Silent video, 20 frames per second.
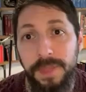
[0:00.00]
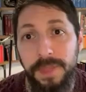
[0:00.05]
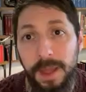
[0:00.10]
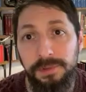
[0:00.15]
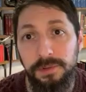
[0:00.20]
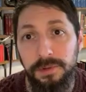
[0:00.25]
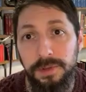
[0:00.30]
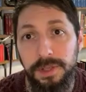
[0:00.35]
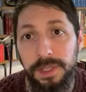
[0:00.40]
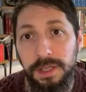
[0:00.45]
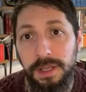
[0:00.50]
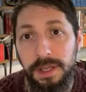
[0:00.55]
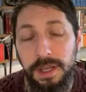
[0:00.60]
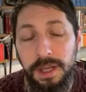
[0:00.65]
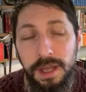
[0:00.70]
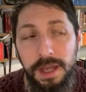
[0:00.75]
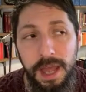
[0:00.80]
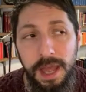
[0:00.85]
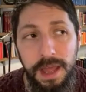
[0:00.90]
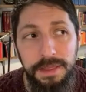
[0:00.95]
Absolutely.
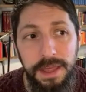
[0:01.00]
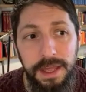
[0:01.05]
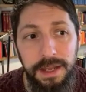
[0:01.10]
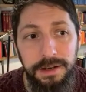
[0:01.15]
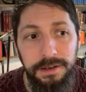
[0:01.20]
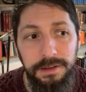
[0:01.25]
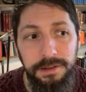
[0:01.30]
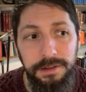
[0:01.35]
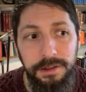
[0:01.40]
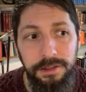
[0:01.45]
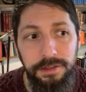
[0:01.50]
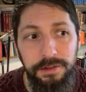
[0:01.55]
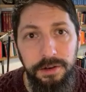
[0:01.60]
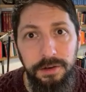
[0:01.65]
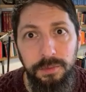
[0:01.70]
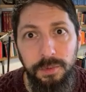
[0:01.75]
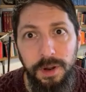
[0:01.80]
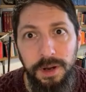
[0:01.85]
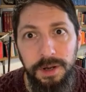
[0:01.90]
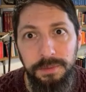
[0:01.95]
And then the
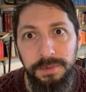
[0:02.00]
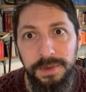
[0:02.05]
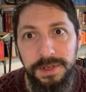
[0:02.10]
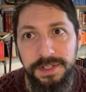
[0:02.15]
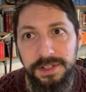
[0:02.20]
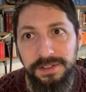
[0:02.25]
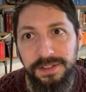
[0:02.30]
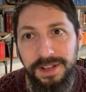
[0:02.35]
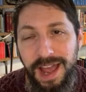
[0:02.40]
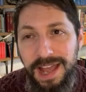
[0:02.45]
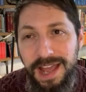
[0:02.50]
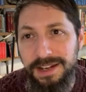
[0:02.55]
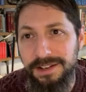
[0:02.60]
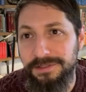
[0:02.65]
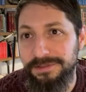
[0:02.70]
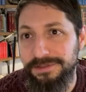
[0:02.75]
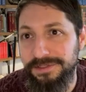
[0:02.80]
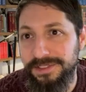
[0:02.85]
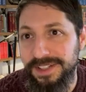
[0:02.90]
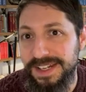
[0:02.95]
third one, which is kind
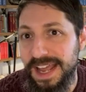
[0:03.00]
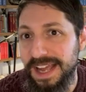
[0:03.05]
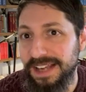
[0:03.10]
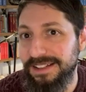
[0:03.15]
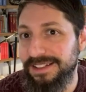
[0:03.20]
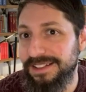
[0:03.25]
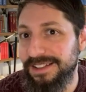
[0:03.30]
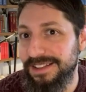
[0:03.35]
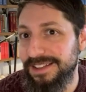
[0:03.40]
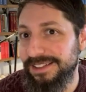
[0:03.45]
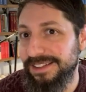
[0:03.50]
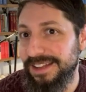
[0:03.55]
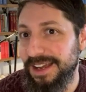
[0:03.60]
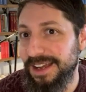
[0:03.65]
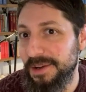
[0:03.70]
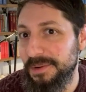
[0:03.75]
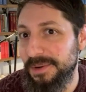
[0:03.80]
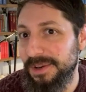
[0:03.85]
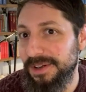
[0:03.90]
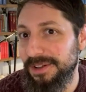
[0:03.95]
of connected to the
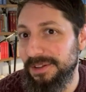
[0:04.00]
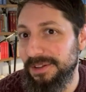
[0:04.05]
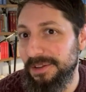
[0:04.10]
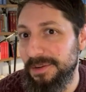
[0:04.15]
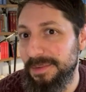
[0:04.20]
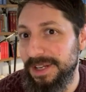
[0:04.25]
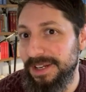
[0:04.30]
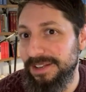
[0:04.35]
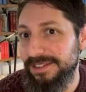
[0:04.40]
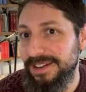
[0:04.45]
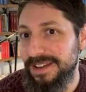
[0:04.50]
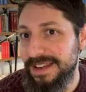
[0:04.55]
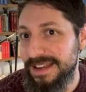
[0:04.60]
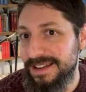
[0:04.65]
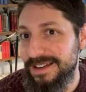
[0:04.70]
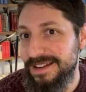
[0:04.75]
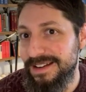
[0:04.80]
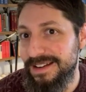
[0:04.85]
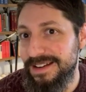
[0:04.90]
second one a little bit, isn't it?